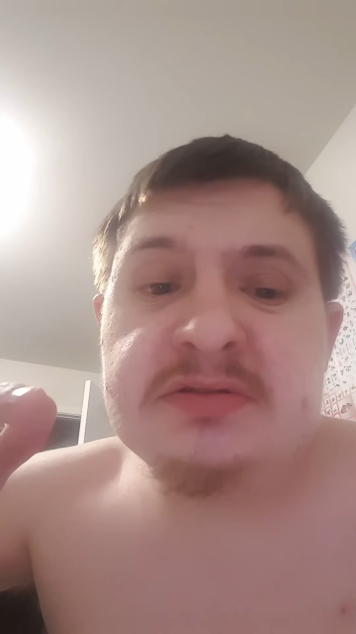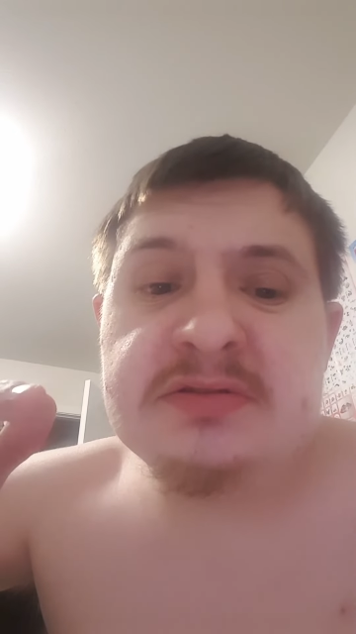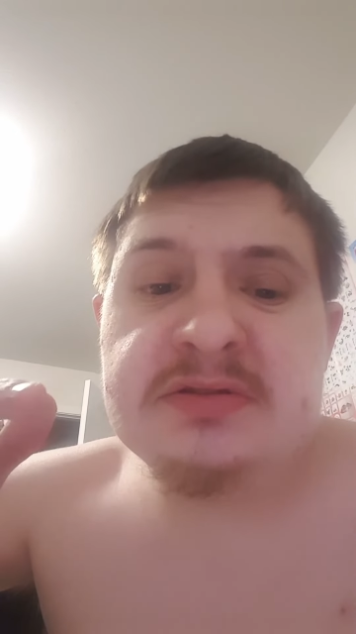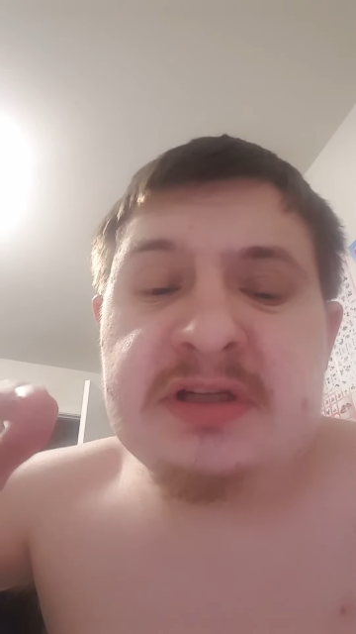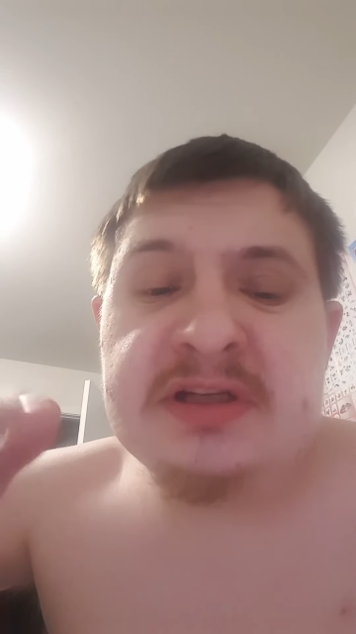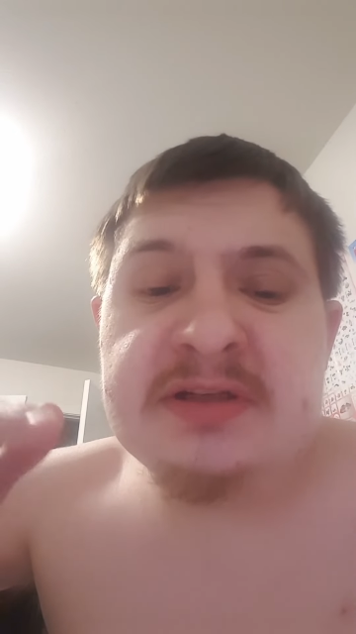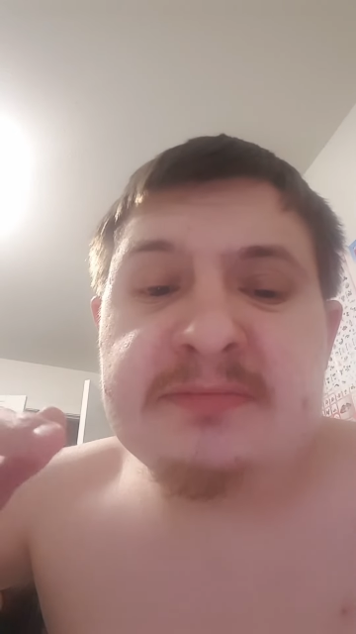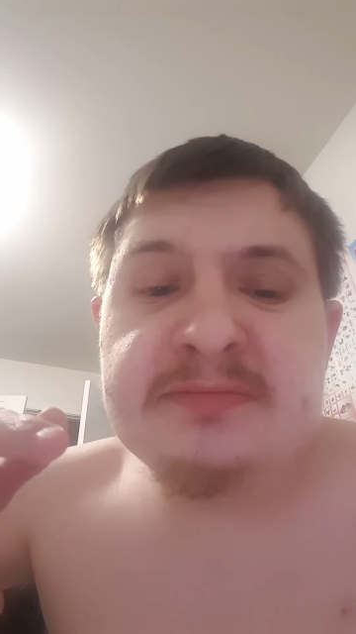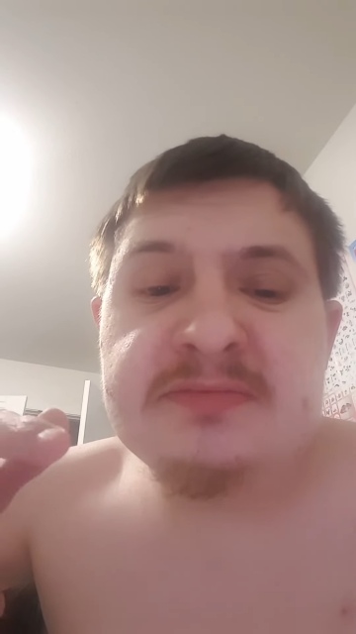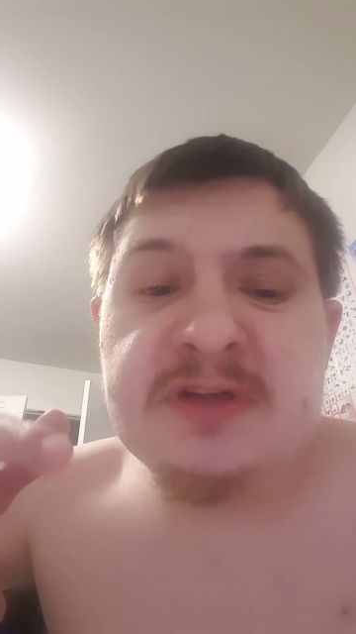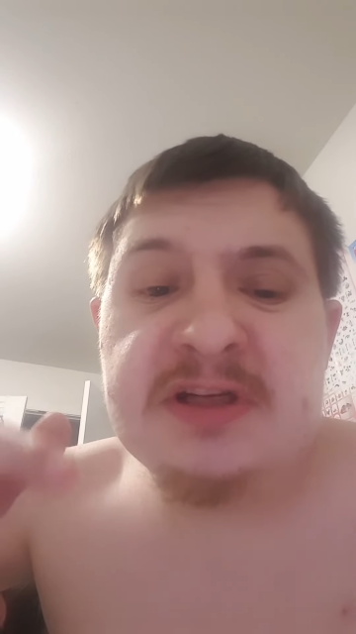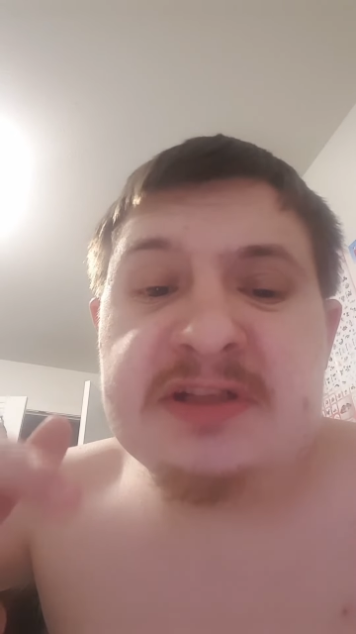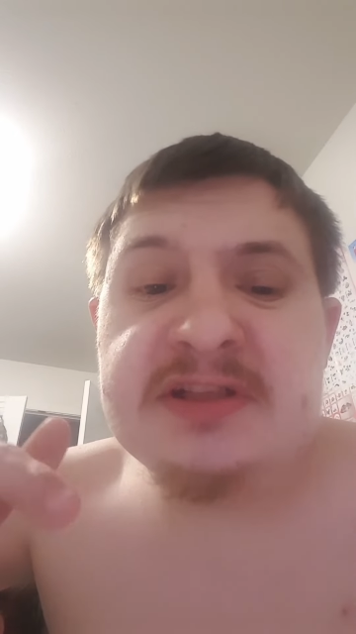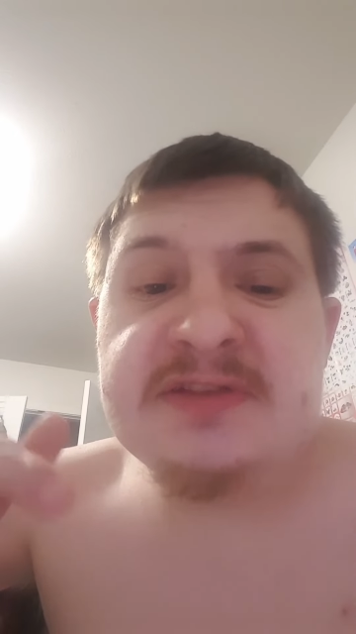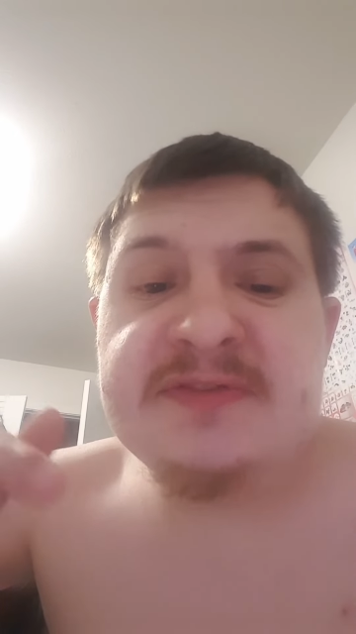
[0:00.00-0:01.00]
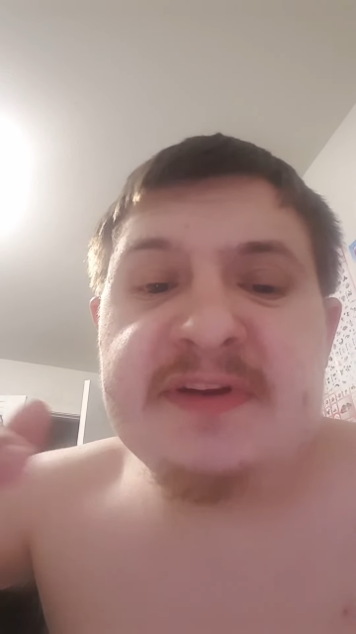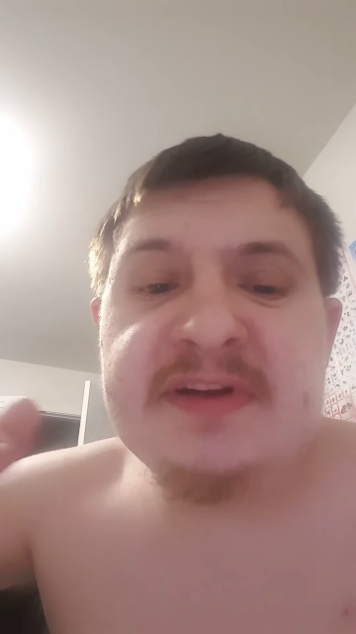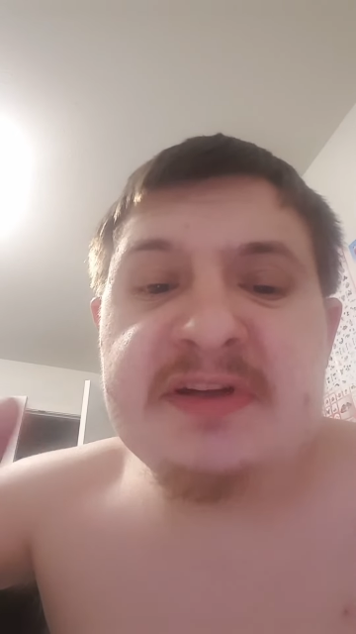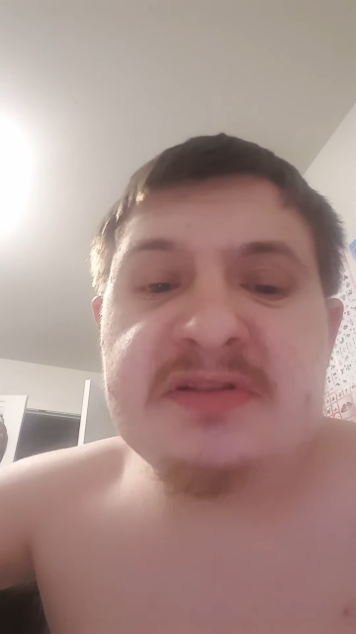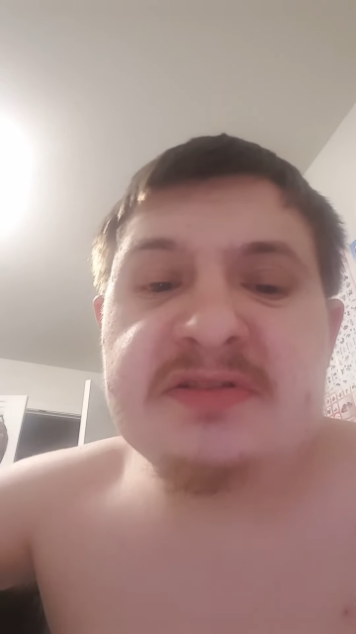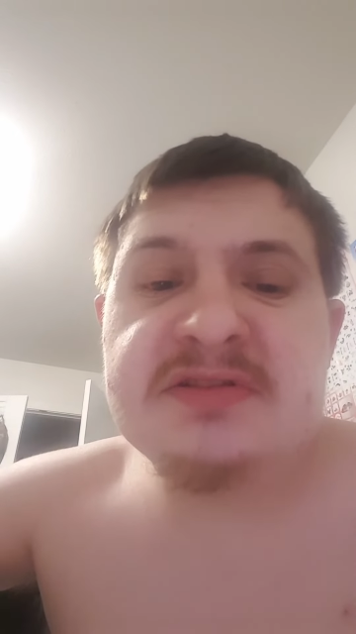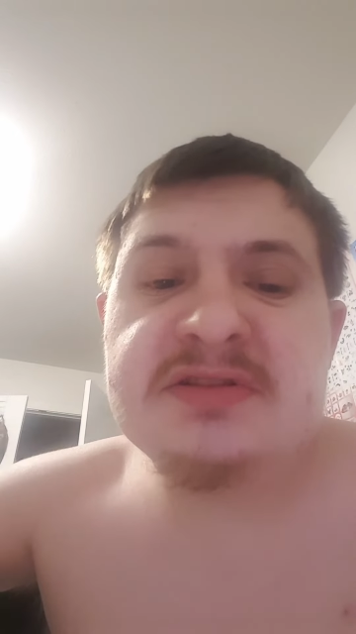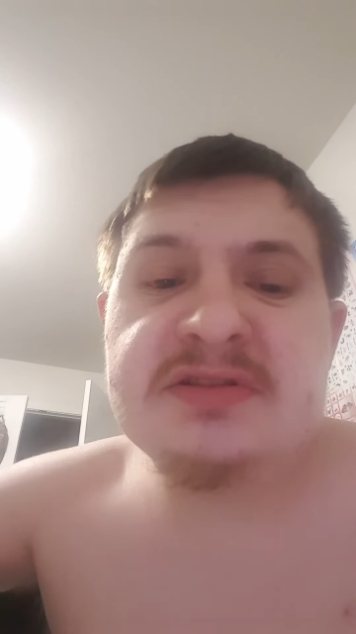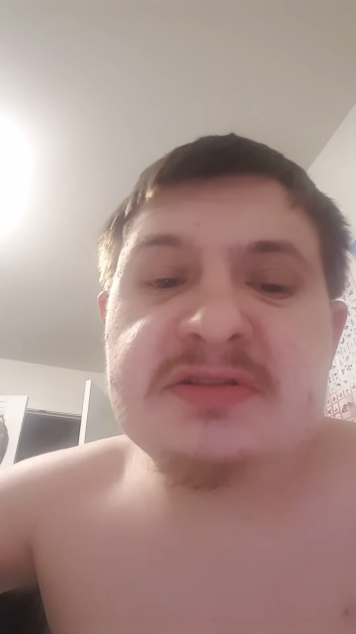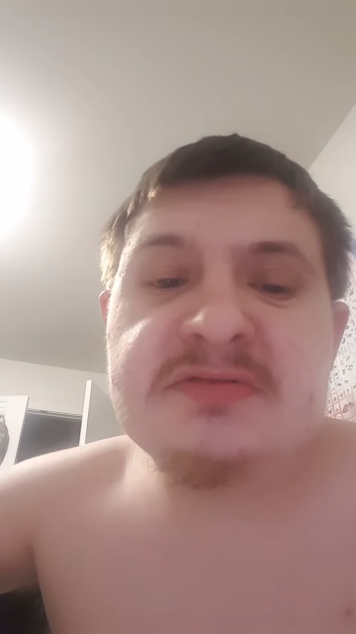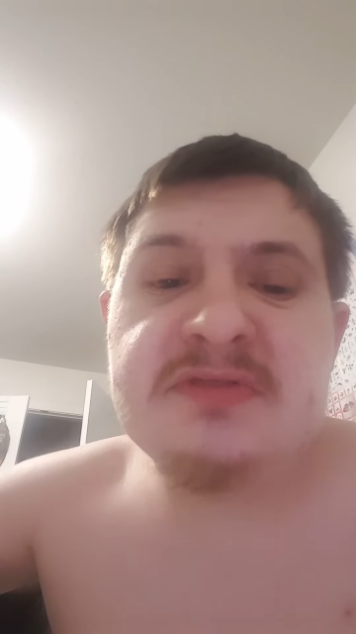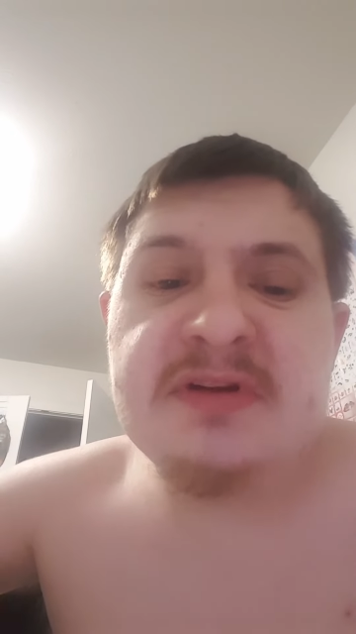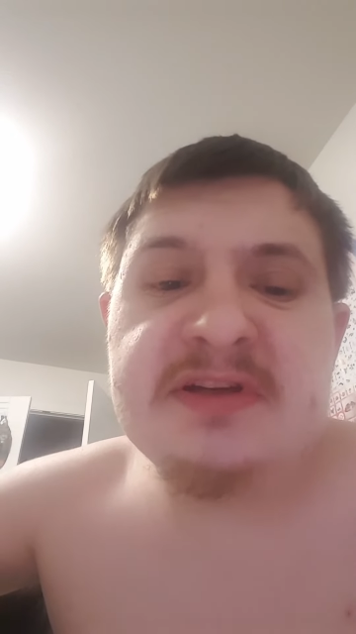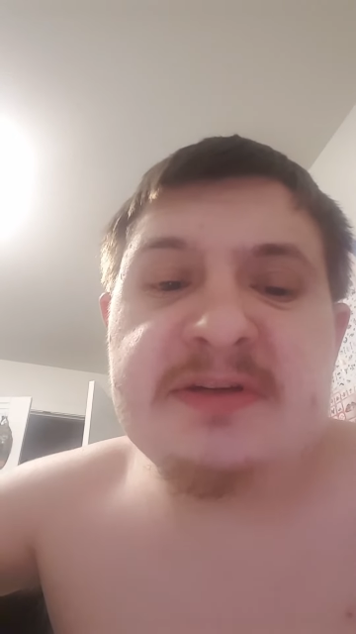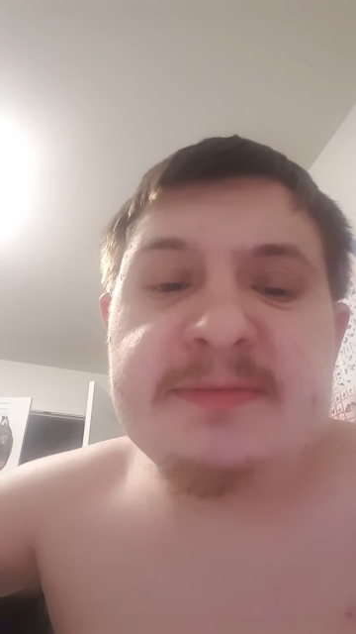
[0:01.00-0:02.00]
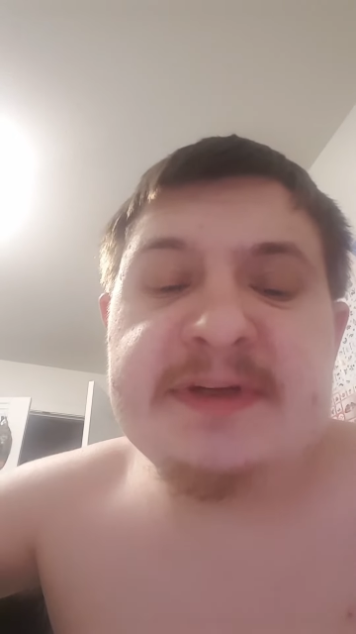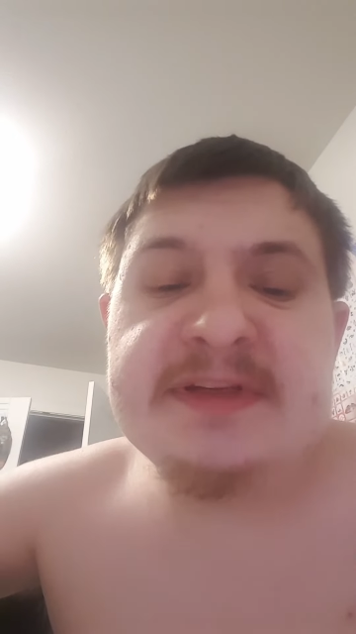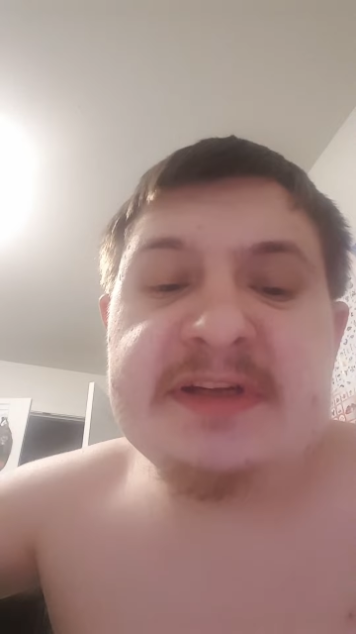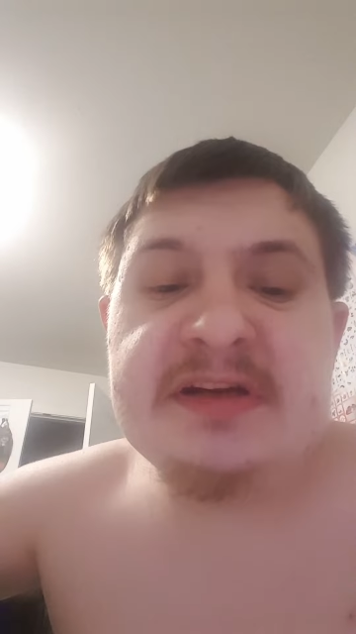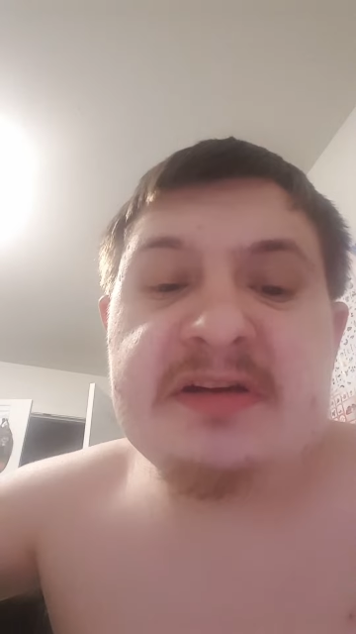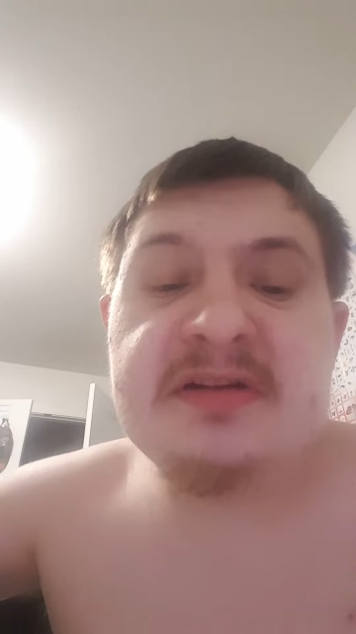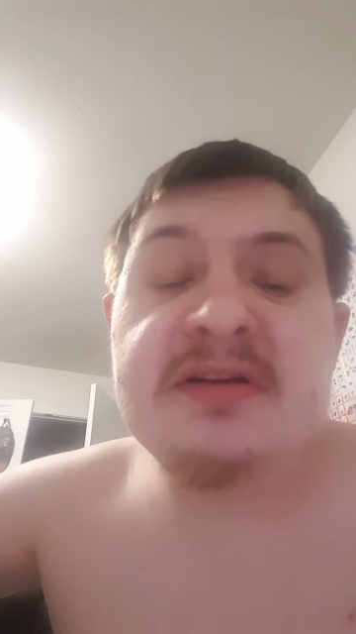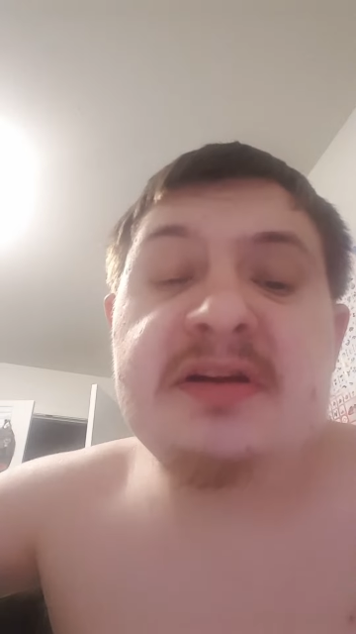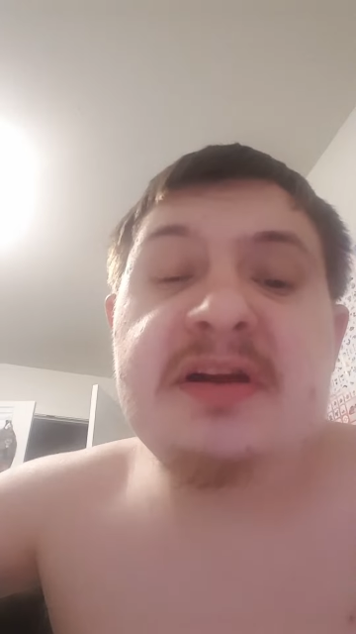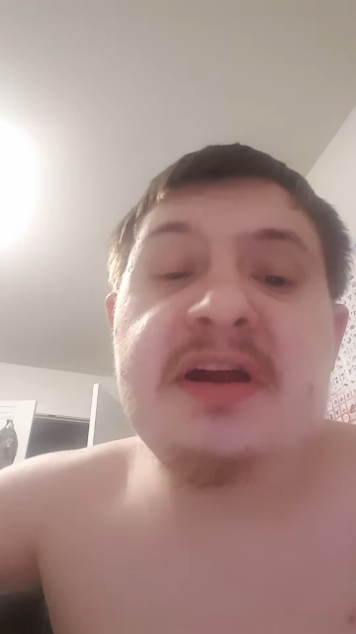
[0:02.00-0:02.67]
like like this video and subscribe to my channel,